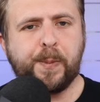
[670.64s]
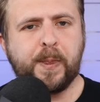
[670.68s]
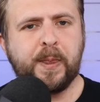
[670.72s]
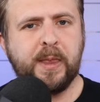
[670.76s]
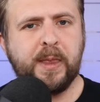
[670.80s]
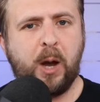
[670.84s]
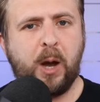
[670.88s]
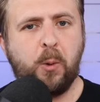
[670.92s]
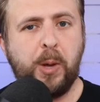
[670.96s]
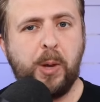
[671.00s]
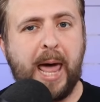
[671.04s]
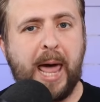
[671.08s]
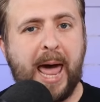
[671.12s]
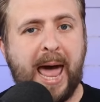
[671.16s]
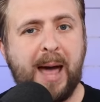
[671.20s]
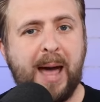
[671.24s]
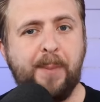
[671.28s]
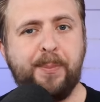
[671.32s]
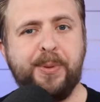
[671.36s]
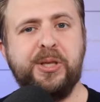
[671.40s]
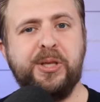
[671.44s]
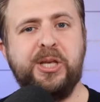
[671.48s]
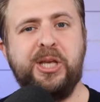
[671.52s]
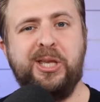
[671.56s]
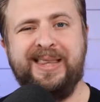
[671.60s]
Now, what
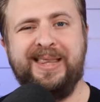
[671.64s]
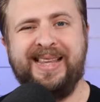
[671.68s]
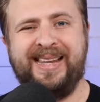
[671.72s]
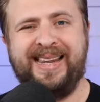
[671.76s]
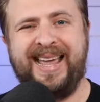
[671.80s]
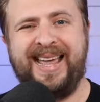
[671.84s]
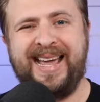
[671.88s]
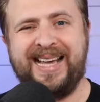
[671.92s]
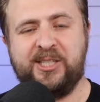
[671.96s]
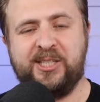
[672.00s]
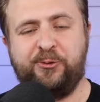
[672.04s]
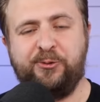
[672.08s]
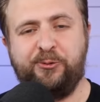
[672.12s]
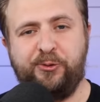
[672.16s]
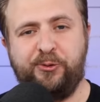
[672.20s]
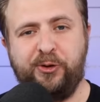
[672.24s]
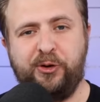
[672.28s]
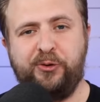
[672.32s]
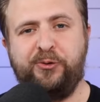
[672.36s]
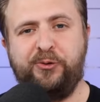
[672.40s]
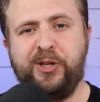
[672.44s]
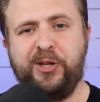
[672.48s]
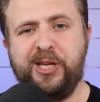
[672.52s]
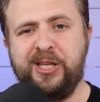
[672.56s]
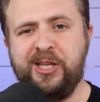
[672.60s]
happened in the last
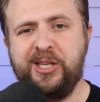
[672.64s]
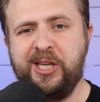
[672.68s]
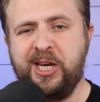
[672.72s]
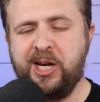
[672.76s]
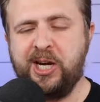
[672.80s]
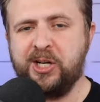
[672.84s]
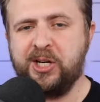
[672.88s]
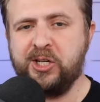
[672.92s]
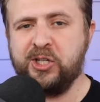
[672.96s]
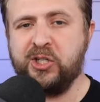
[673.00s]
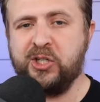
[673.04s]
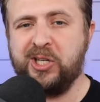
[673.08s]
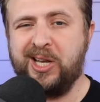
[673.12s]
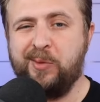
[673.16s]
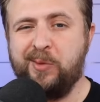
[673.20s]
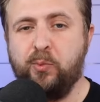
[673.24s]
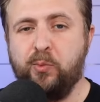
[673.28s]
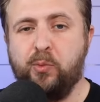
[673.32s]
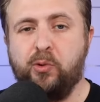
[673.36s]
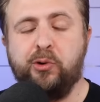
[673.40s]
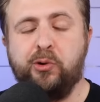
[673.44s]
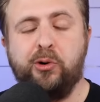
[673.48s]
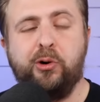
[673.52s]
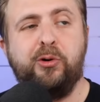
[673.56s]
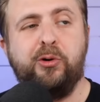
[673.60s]
15 years, and
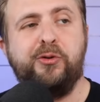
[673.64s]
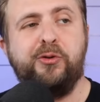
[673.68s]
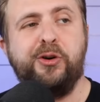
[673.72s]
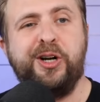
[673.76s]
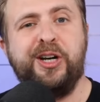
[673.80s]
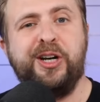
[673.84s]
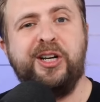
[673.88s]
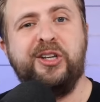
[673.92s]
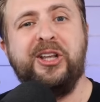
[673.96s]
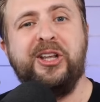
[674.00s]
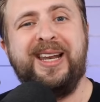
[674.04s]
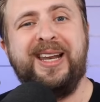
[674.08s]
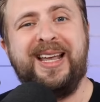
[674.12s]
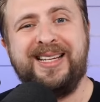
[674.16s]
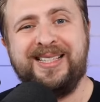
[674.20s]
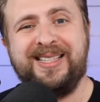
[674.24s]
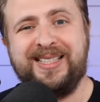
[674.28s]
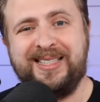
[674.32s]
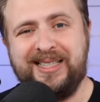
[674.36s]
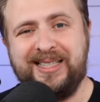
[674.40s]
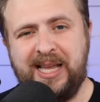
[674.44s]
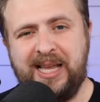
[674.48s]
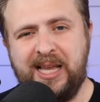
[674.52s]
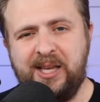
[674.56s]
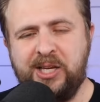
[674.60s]
moreover, in the
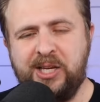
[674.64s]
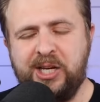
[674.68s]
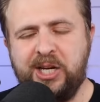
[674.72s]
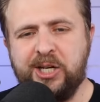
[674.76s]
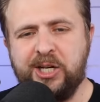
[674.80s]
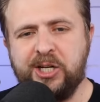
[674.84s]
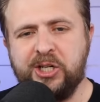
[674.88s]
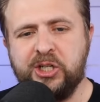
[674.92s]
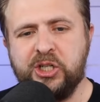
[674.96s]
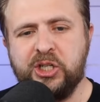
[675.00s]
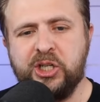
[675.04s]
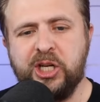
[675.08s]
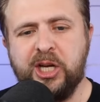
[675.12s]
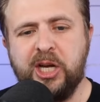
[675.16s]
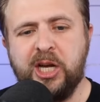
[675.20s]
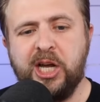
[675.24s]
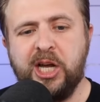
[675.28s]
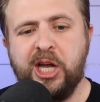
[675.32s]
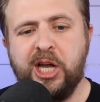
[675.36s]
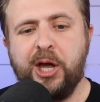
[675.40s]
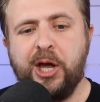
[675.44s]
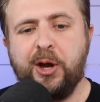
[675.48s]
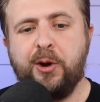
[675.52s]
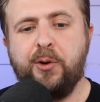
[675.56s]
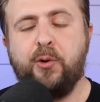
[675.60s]
last 10 years,
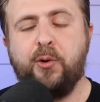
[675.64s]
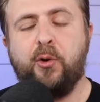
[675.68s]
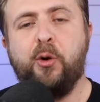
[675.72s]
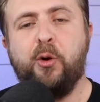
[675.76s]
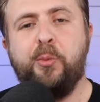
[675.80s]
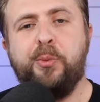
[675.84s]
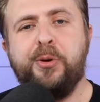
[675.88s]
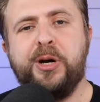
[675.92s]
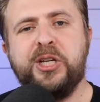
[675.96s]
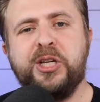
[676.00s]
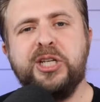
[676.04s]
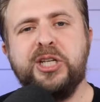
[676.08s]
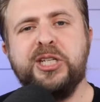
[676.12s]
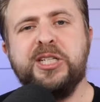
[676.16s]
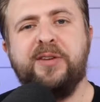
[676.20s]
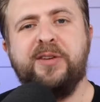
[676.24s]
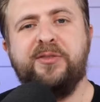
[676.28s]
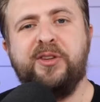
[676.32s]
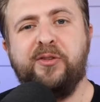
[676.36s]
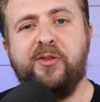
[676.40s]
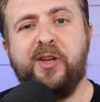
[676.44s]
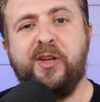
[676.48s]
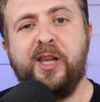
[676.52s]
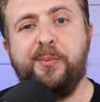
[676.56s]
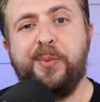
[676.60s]
corporations have
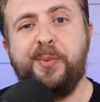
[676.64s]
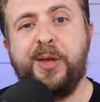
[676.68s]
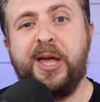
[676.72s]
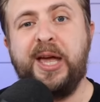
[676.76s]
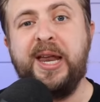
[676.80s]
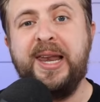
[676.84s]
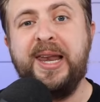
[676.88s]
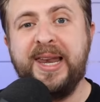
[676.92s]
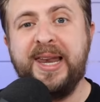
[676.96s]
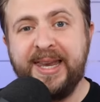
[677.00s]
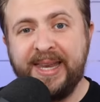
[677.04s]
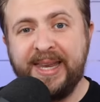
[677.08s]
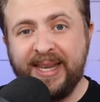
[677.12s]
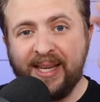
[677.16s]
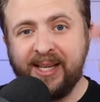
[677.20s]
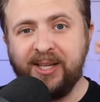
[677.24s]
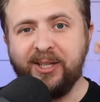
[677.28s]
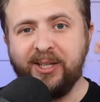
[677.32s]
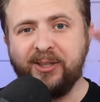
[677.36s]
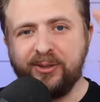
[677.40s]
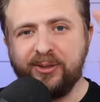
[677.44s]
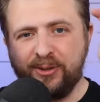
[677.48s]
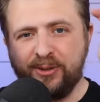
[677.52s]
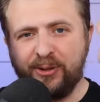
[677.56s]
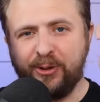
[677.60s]
developed a
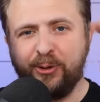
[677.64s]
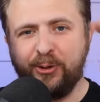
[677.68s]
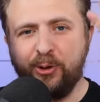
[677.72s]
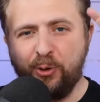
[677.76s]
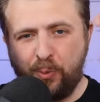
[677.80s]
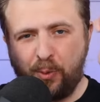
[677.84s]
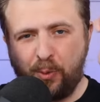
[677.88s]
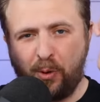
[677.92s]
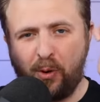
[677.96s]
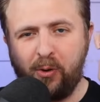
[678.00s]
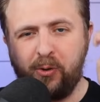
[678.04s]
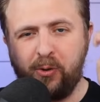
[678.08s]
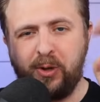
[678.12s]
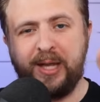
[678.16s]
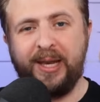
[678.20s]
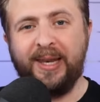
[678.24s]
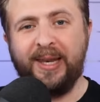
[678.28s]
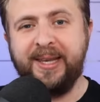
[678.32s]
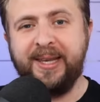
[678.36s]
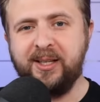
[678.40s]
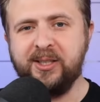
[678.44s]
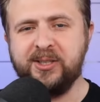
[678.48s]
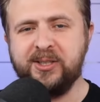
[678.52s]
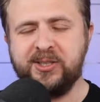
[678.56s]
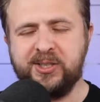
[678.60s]
legal loophole, a
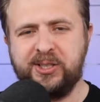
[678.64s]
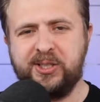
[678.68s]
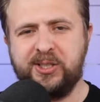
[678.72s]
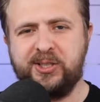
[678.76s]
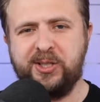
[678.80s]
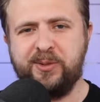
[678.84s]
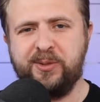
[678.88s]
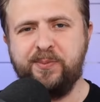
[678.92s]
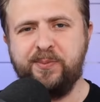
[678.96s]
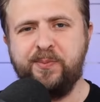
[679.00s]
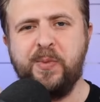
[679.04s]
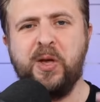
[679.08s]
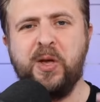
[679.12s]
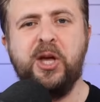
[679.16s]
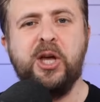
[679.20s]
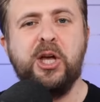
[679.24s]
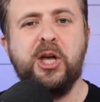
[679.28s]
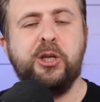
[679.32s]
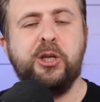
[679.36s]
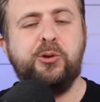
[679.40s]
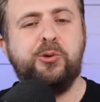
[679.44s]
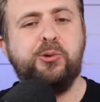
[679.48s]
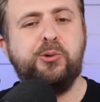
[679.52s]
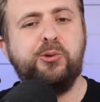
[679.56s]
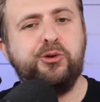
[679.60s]
legal system
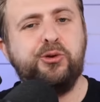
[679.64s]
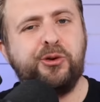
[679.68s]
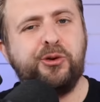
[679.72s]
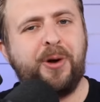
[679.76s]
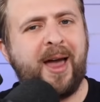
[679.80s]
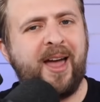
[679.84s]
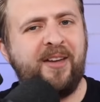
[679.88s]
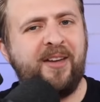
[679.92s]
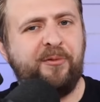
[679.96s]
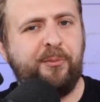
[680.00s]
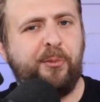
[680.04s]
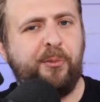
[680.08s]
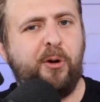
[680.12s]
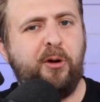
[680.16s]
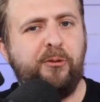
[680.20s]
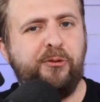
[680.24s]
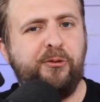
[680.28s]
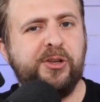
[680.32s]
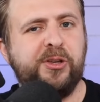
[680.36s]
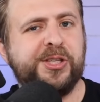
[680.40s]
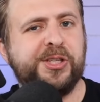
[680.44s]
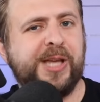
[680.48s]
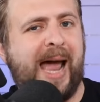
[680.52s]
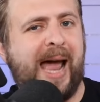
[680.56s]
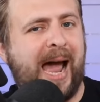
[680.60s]
to drive
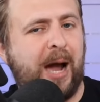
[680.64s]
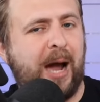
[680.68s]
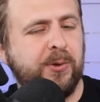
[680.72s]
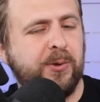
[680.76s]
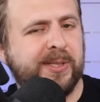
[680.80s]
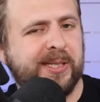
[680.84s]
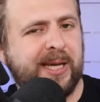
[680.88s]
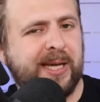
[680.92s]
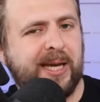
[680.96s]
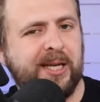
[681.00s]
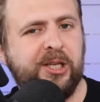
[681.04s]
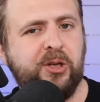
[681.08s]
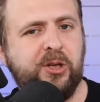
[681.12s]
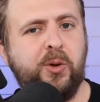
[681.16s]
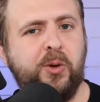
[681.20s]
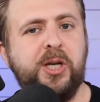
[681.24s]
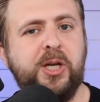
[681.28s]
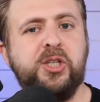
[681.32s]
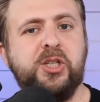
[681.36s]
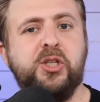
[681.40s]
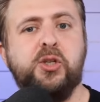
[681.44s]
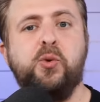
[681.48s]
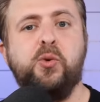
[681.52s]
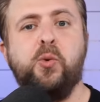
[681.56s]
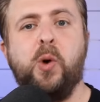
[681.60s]
profits outside the
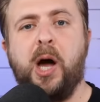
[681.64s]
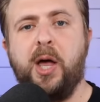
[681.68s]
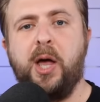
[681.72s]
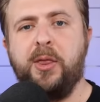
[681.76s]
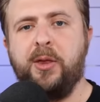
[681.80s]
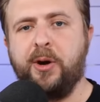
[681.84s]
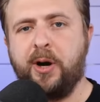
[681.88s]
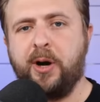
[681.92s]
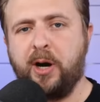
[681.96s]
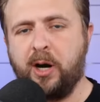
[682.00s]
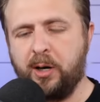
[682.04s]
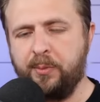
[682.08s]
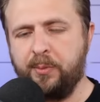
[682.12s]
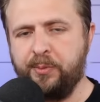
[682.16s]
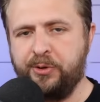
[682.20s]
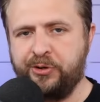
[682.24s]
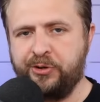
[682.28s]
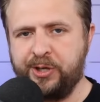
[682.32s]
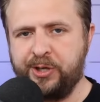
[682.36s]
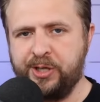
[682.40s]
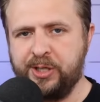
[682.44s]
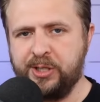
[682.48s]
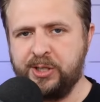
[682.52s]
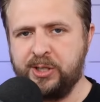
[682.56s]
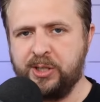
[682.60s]
US to other
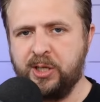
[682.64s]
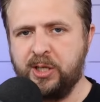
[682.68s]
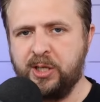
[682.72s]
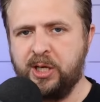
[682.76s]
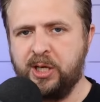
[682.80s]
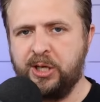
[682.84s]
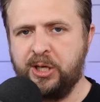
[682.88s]
countries.